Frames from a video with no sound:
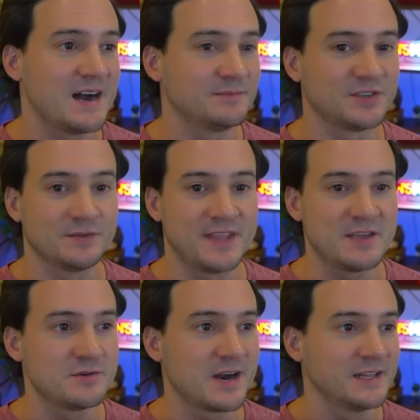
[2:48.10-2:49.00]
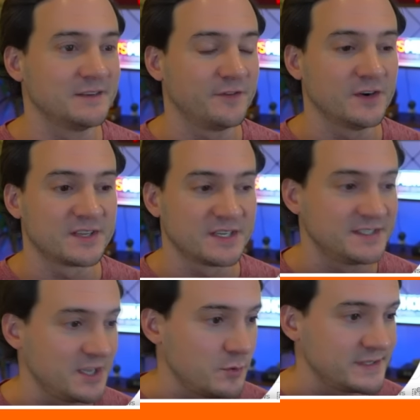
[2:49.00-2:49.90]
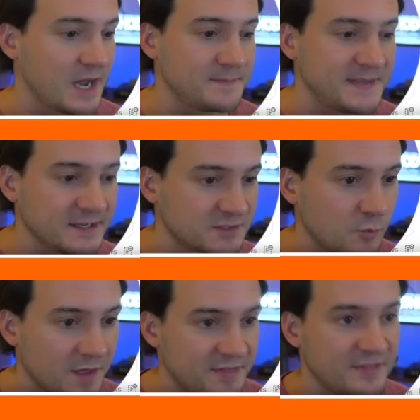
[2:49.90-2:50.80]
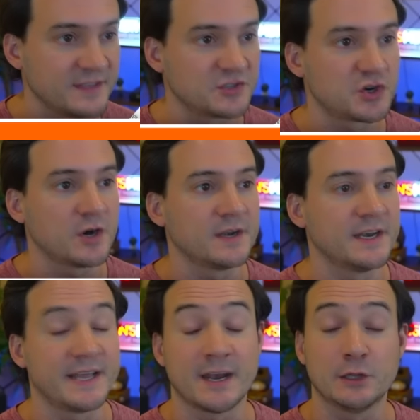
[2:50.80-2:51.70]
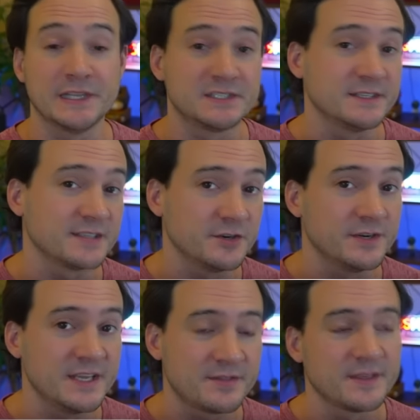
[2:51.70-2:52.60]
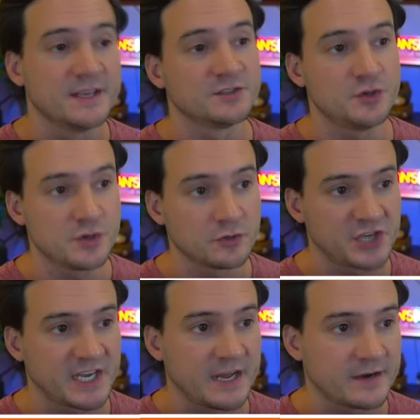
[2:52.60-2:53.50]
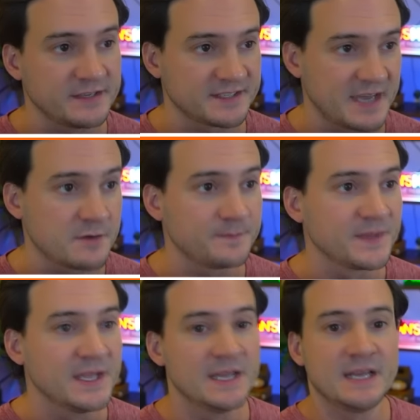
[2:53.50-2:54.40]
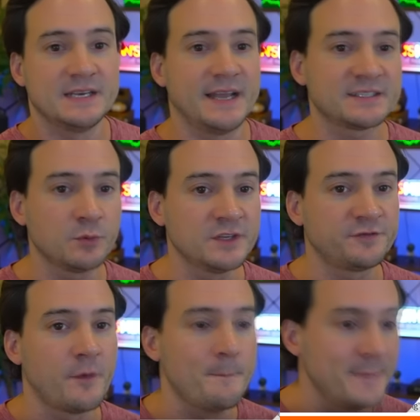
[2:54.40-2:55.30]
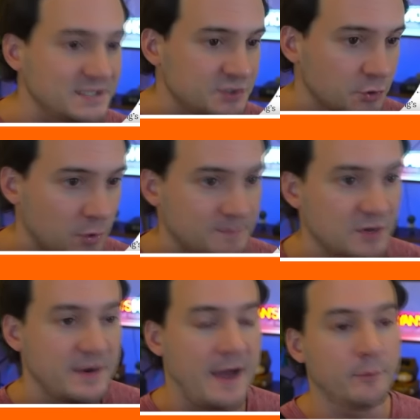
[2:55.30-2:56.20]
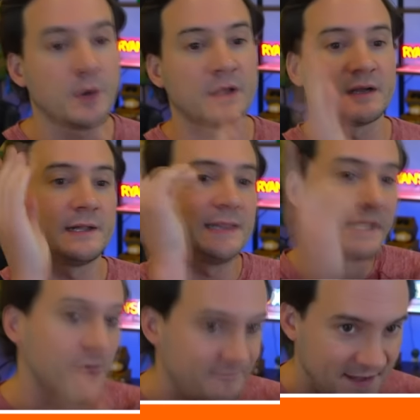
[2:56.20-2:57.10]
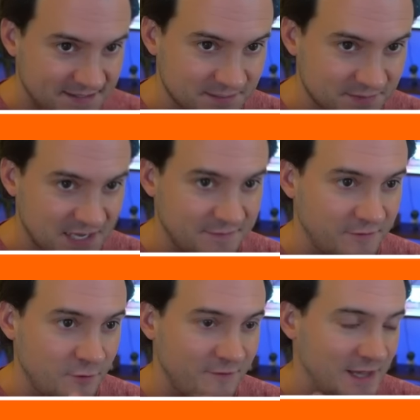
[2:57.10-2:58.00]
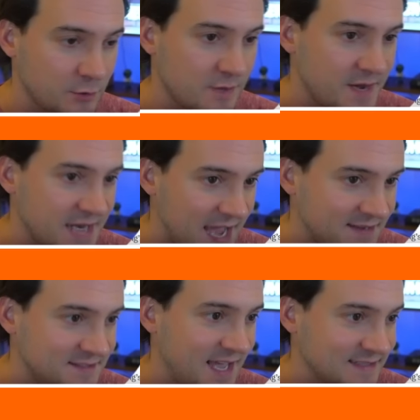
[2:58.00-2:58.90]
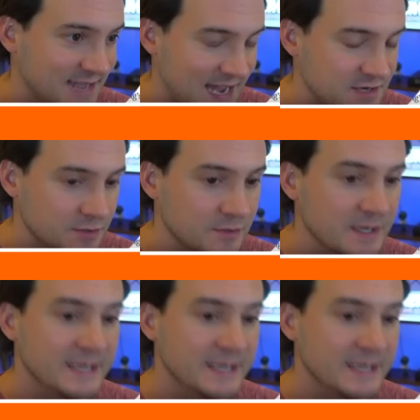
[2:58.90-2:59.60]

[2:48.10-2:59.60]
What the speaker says: So thank you, Colin, for continuing to update us with this chart. And again, I'll link to this underneath so you can go check it out on his account. Next one is from Mr. Crypto. Now, I'm going to clarify some stuff if you follow him on X as I do,